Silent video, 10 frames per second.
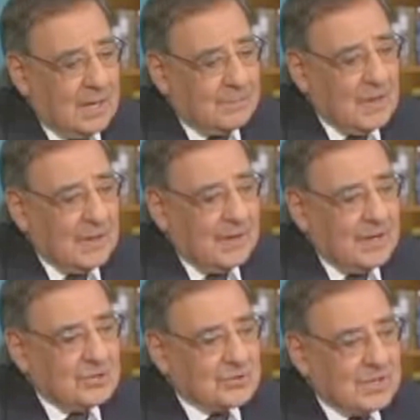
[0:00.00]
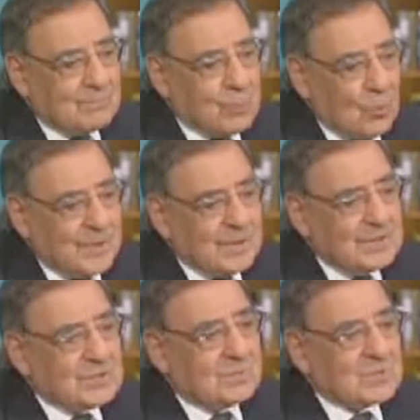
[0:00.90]
Uh, it is
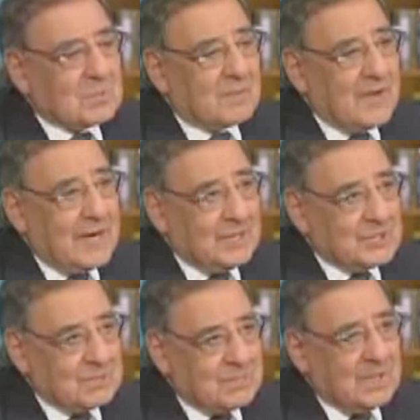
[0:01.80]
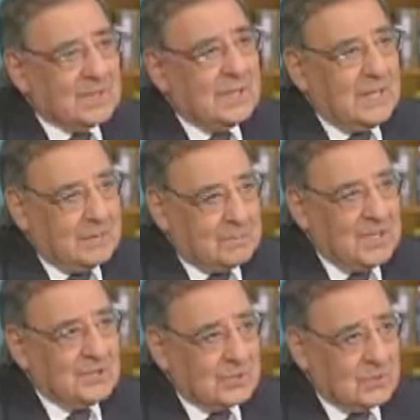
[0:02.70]
important in terms of providing stability and
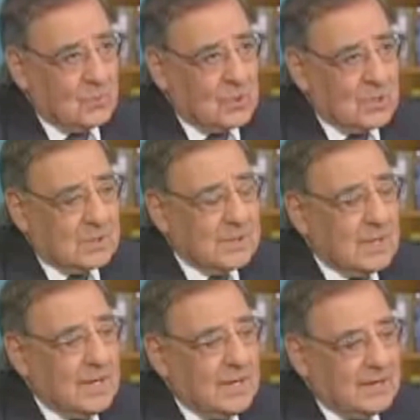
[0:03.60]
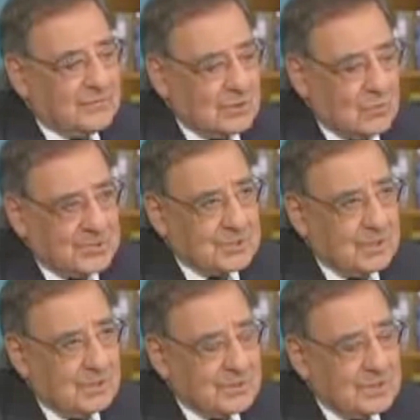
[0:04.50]
peace in the world. If
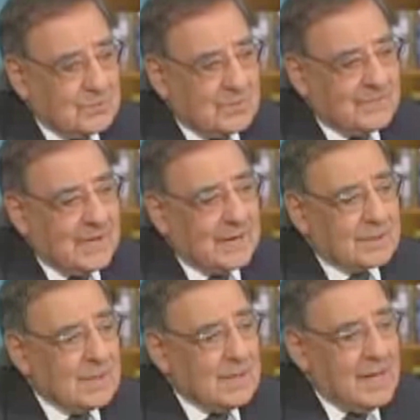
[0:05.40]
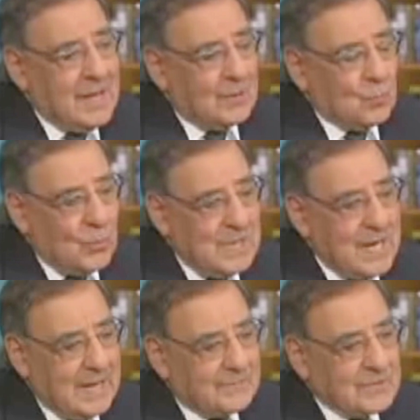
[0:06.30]
sequester goes into effect and
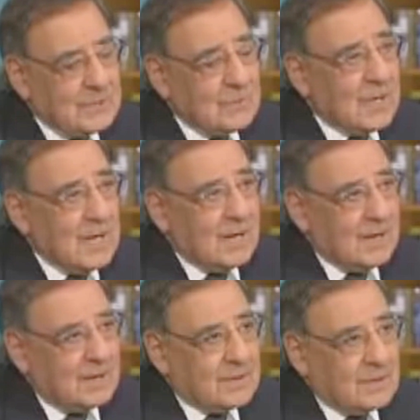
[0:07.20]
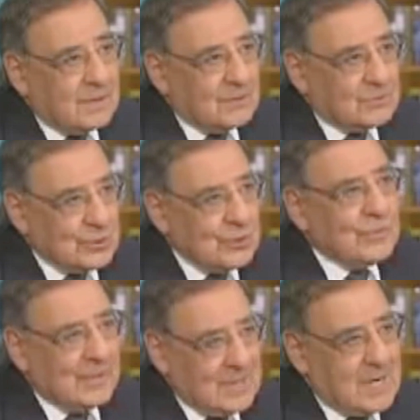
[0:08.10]
we have to
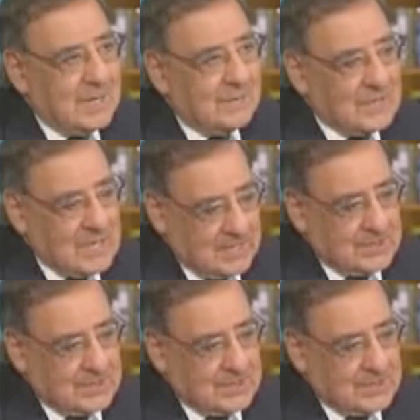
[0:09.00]
do the kind of